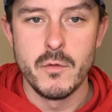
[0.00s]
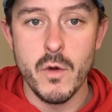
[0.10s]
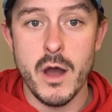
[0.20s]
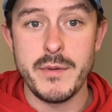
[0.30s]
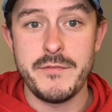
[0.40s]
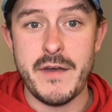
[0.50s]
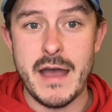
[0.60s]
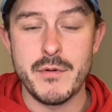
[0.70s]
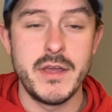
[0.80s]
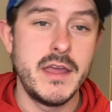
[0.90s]
Robbie
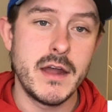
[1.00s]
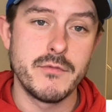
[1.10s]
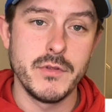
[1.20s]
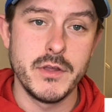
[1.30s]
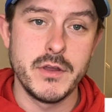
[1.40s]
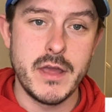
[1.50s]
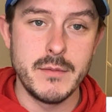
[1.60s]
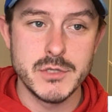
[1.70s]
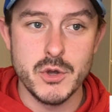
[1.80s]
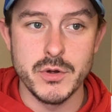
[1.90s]
Fabry, he had a really good game,
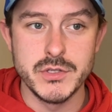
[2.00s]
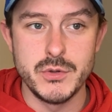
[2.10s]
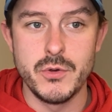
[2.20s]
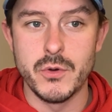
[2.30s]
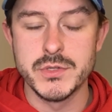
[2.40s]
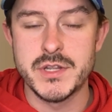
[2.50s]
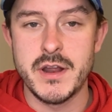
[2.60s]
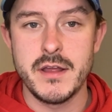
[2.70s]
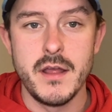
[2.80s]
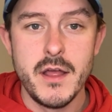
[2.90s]
scoring 2 goals today.